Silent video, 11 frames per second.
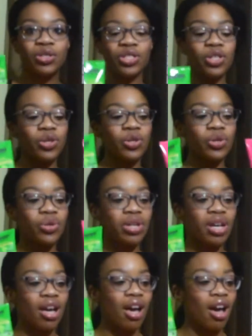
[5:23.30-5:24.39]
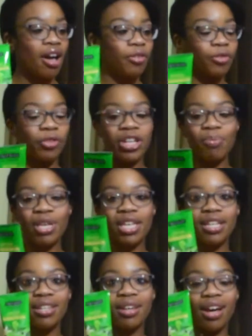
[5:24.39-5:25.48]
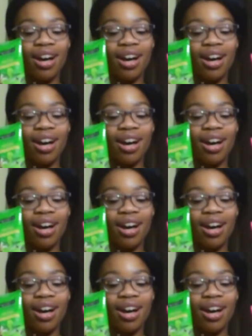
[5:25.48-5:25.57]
two Freeman